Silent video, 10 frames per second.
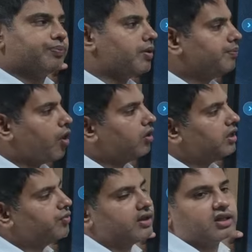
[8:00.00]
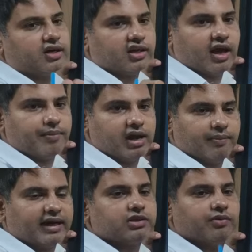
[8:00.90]
pump only 130
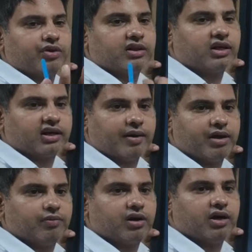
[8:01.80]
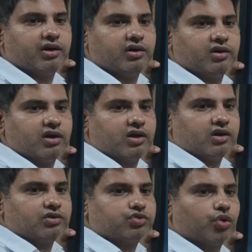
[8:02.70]
ml, maximum 130 ml blood.
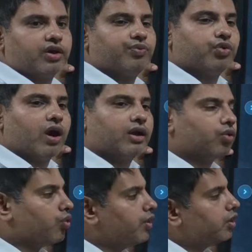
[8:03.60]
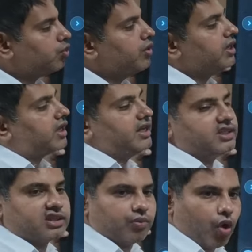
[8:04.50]
So if you are going to
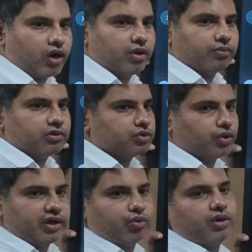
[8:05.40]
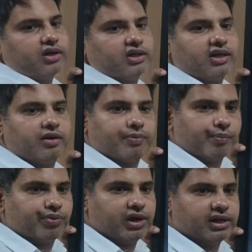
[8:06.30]
increase the volume, so it could result in
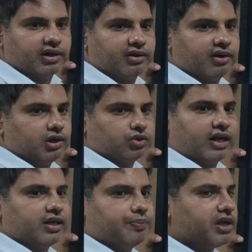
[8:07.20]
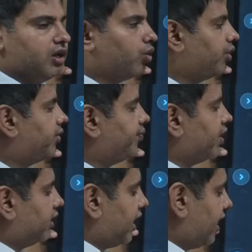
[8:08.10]
pump failure. So that is preload.
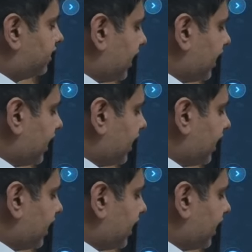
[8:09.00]
Then